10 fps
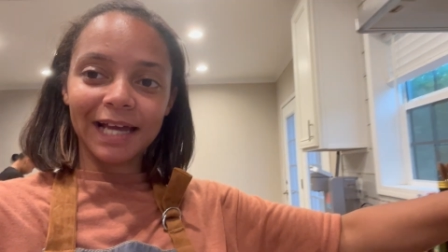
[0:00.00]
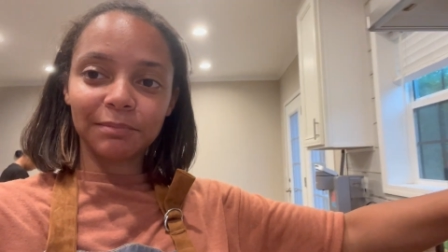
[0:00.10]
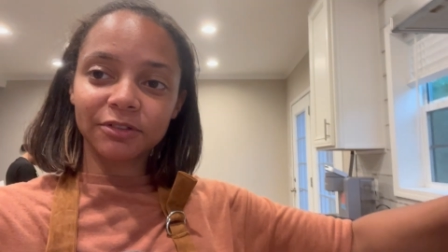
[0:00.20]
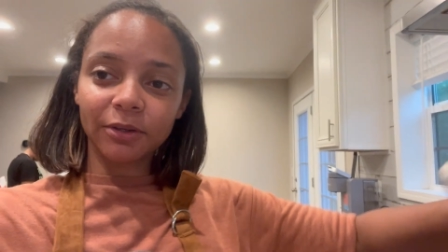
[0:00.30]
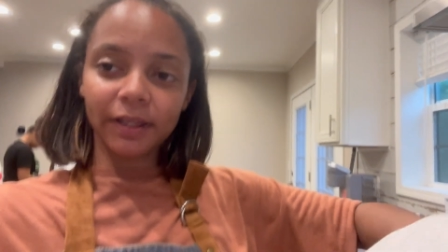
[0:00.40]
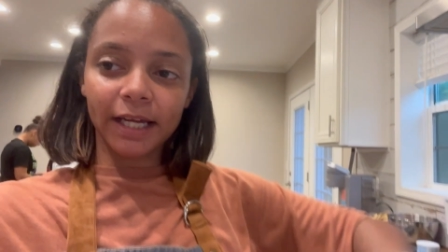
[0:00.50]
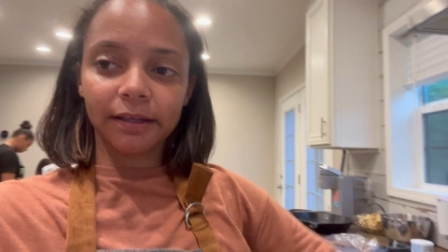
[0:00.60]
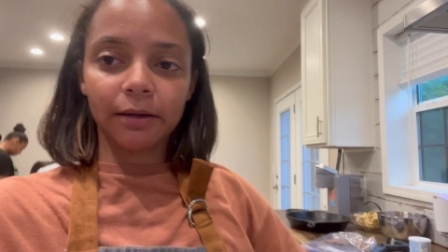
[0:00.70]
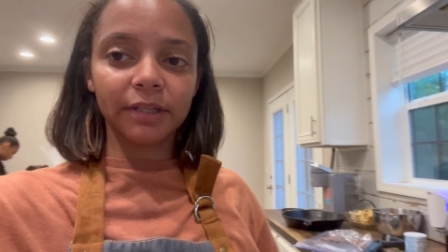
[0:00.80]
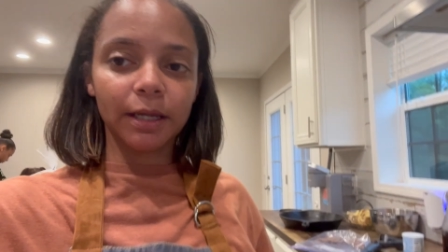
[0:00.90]
I'm so glad
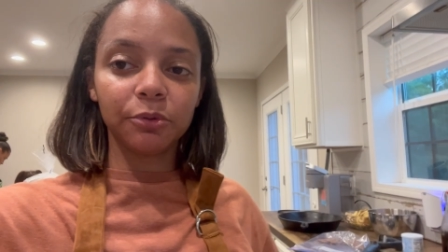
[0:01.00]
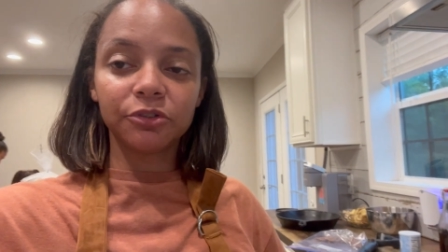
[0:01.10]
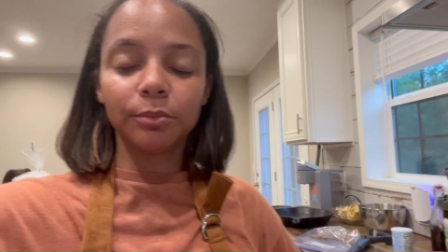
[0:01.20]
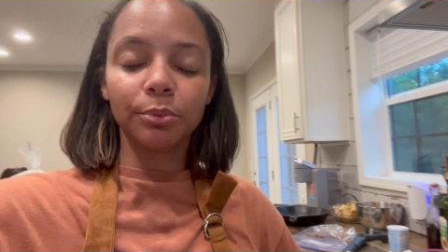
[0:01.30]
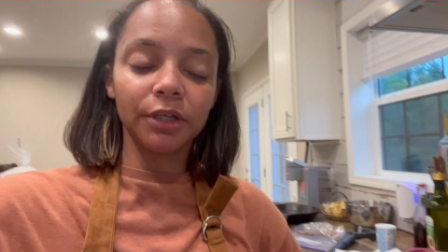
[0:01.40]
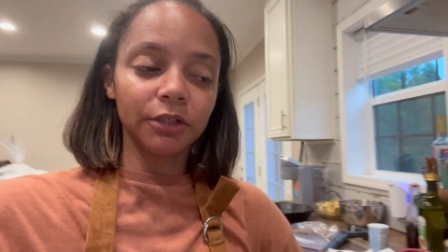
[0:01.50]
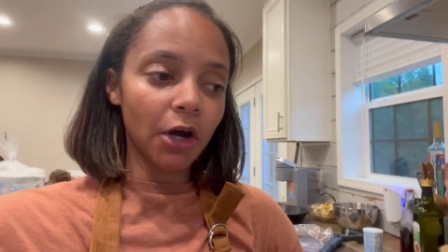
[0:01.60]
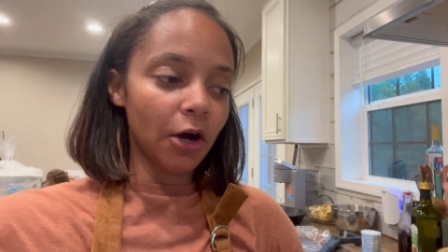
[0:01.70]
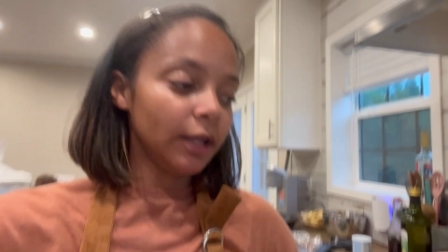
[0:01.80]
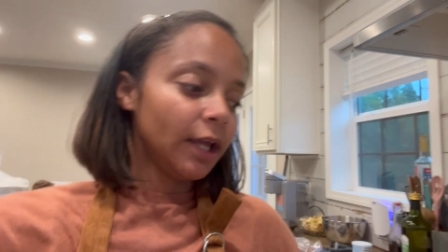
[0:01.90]
that I was able to bring
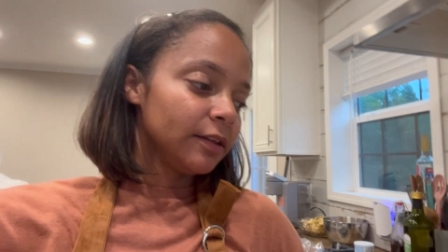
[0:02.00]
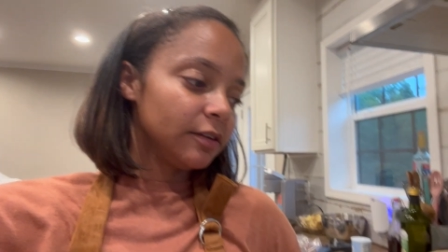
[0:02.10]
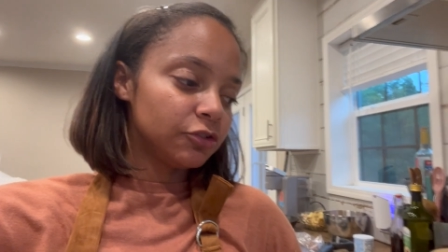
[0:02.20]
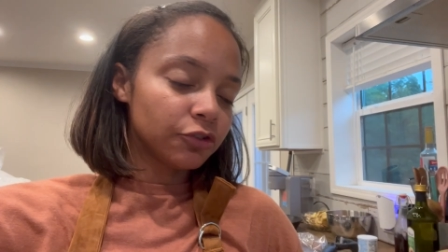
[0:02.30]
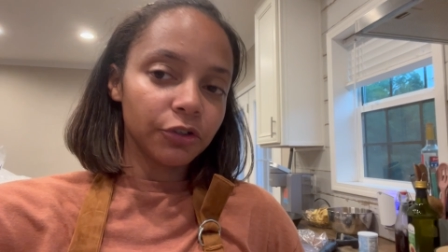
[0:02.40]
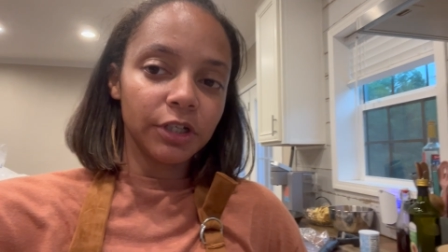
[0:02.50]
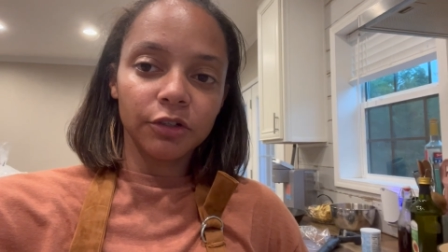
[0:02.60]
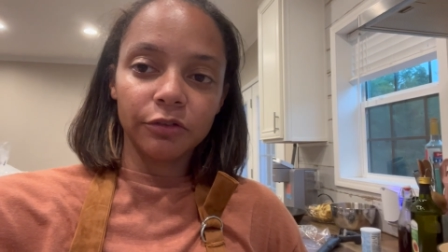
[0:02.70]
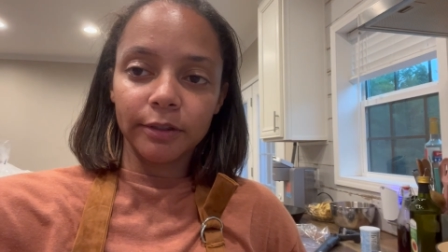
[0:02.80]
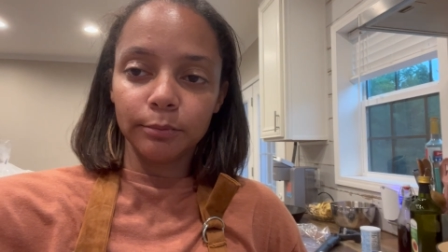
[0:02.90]
y'all these 3
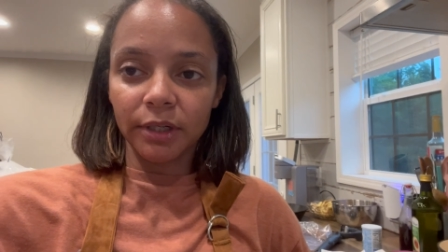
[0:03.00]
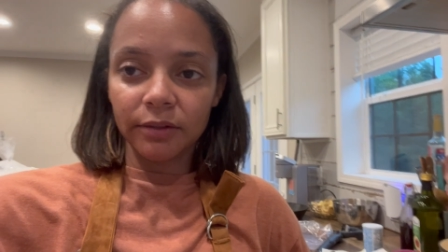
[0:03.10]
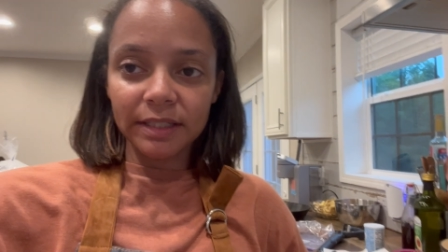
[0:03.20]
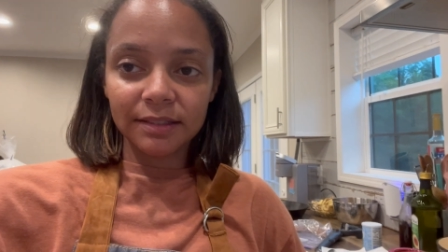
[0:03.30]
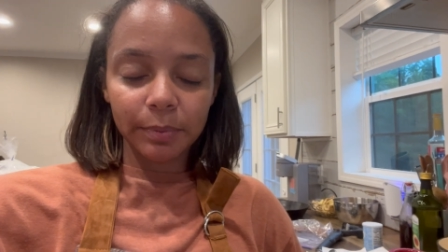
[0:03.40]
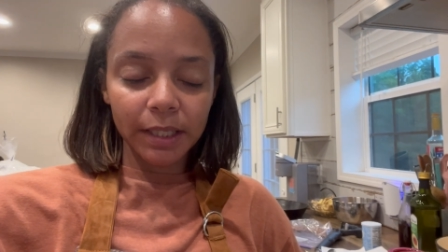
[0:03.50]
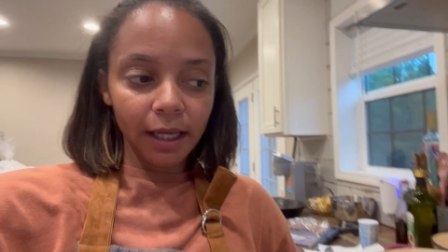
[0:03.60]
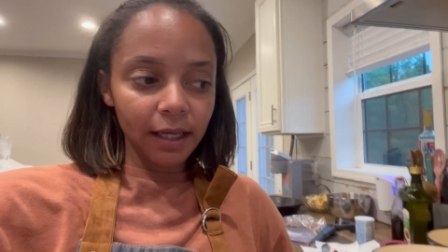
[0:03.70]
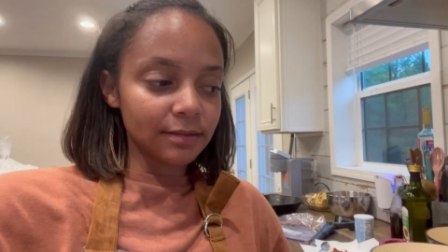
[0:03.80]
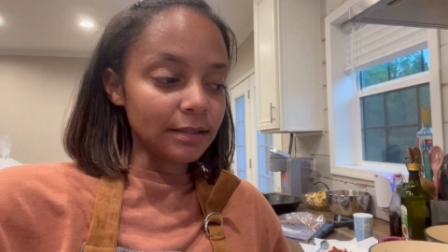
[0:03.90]
different bread
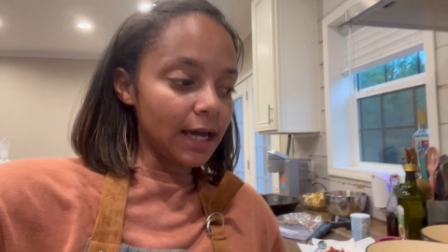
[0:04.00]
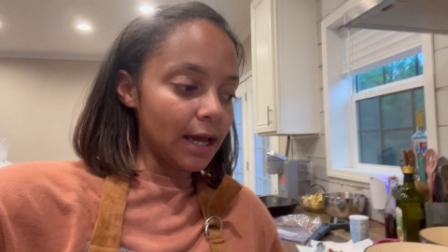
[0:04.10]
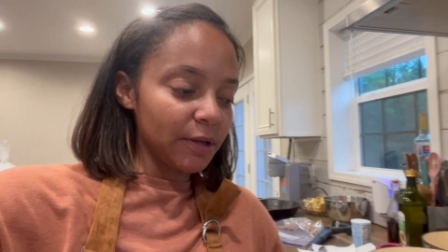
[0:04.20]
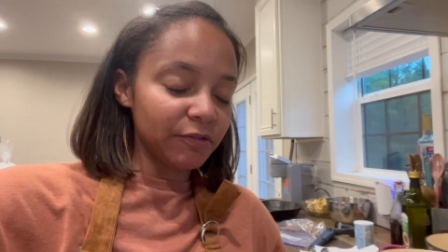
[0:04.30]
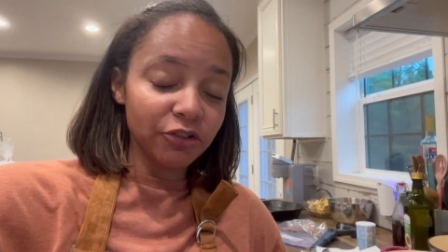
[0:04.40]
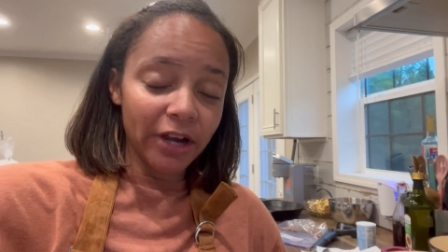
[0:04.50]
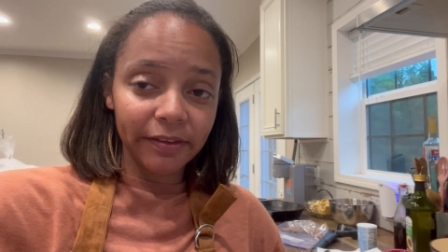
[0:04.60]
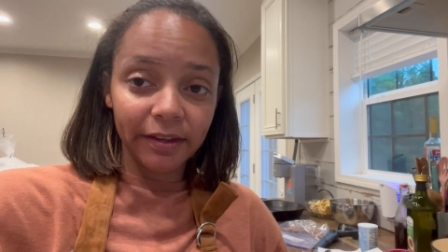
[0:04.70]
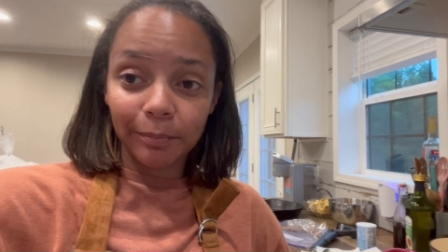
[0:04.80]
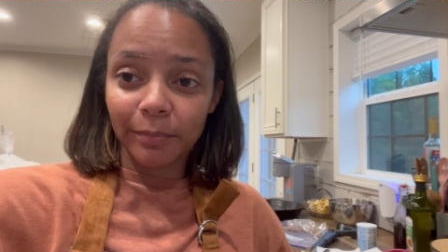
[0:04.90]
recipes. If you try
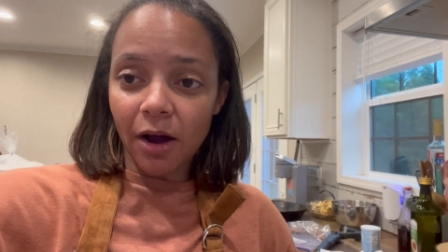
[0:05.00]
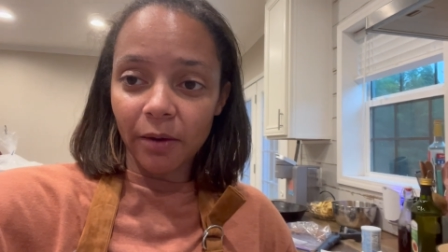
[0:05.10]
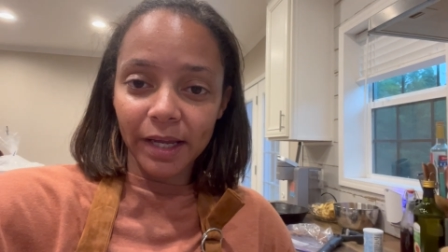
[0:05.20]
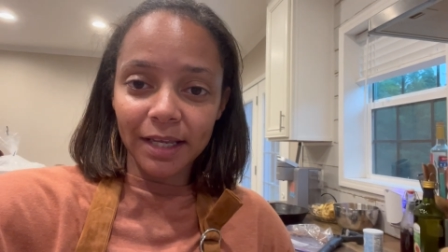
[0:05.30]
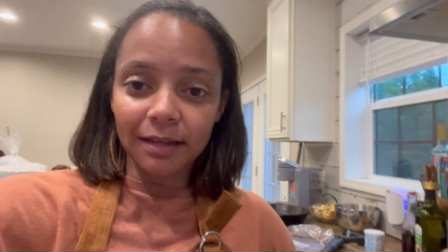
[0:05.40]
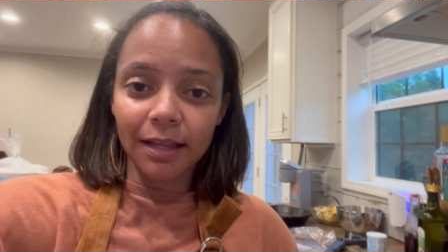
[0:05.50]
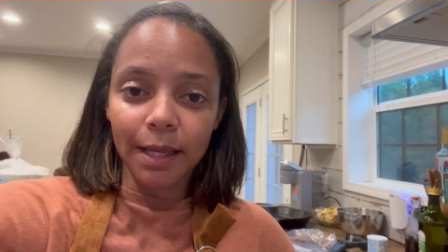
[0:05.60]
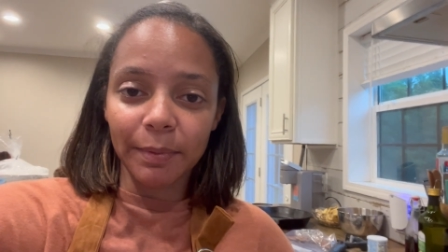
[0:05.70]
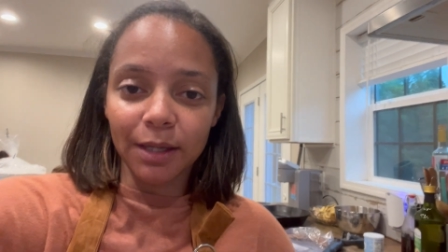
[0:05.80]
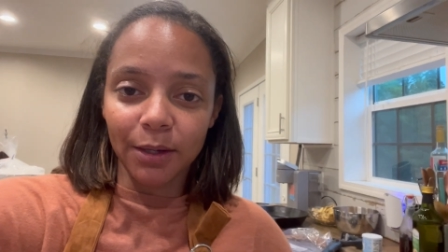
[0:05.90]
them, always let
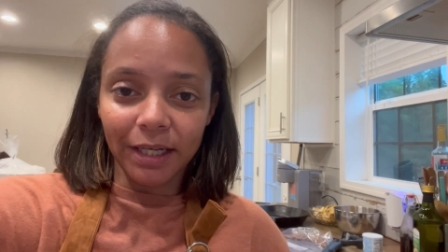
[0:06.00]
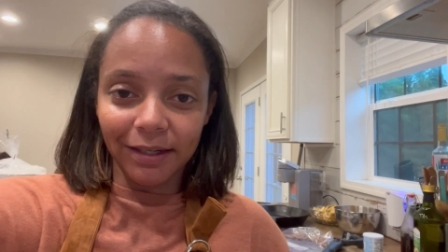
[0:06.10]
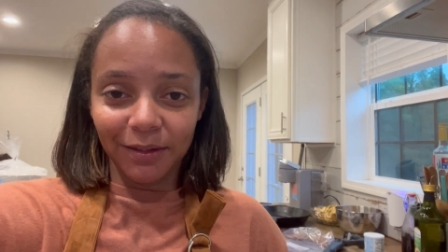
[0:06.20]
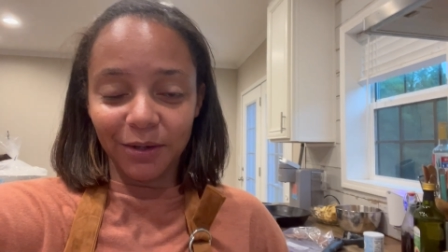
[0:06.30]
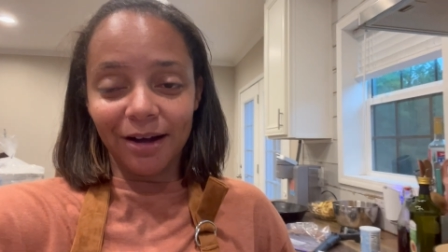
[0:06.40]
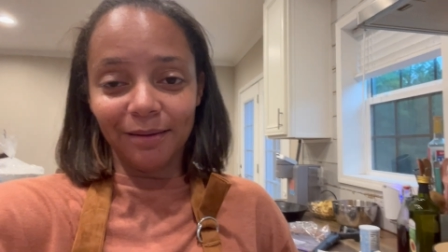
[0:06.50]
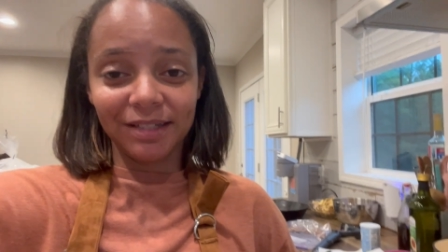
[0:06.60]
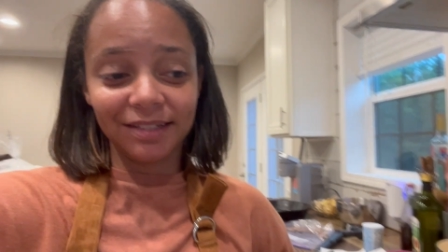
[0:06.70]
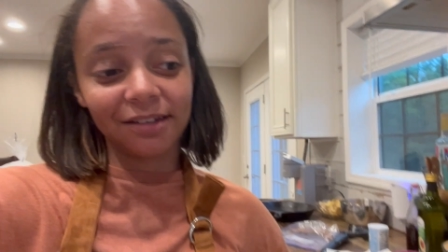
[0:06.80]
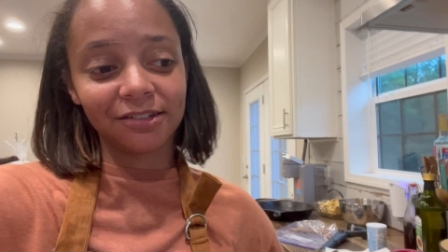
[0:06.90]
me know down in the comment
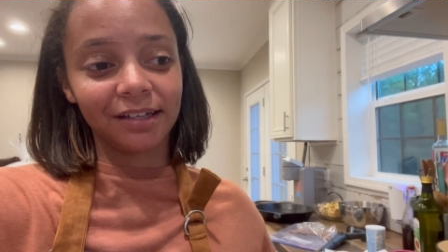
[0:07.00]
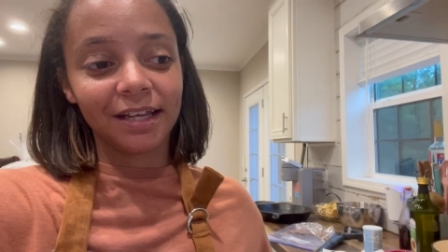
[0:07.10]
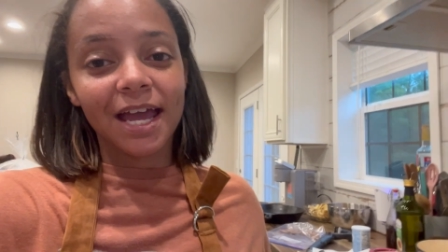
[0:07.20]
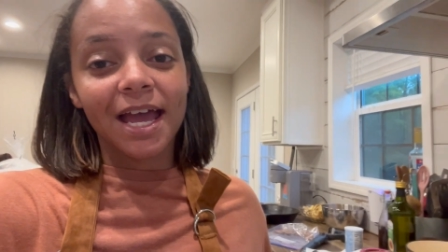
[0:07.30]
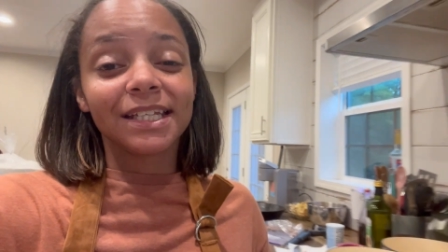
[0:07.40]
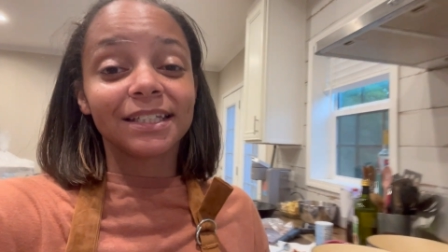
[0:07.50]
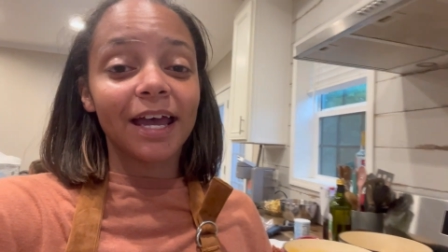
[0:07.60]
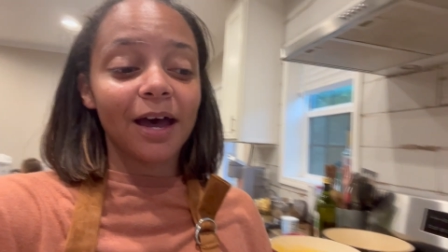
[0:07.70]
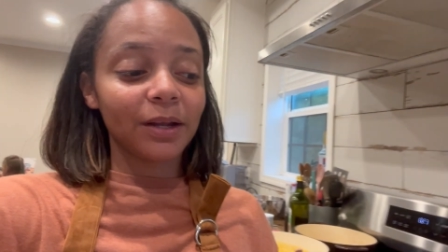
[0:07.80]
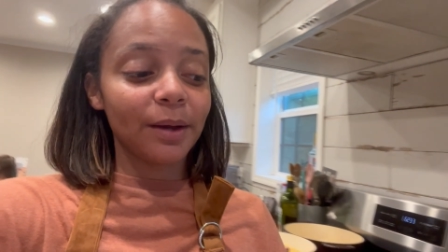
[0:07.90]
section down